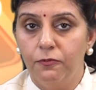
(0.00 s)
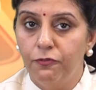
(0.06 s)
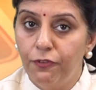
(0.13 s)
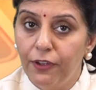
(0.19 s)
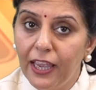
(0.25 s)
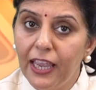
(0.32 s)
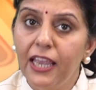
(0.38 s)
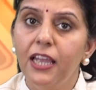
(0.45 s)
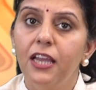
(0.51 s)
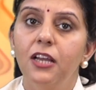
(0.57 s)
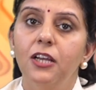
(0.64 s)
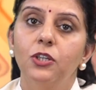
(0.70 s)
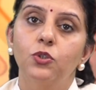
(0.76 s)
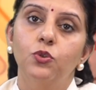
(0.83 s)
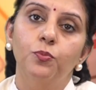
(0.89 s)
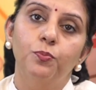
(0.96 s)
way
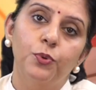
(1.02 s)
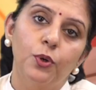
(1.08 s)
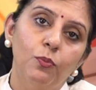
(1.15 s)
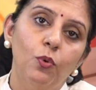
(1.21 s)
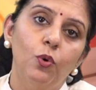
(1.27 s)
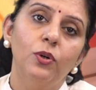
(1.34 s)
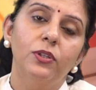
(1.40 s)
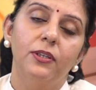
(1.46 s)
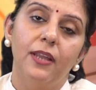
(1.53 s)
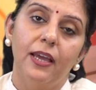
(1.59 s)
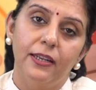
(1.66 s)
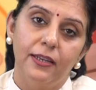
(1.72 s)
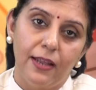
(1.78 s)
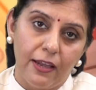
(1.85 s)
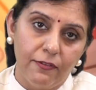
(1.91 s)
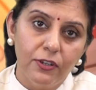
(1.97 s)
to promote
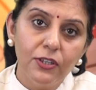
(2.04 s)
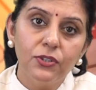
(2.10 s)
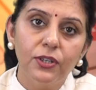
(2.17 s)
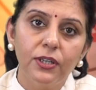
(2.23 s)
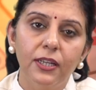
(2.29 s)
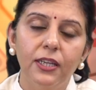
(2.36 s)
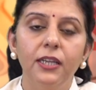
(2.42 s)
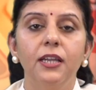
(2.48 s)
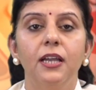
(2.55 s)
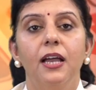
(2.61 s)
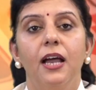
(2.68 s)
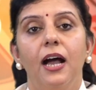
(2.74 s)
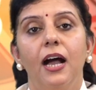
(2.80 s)
that diversity,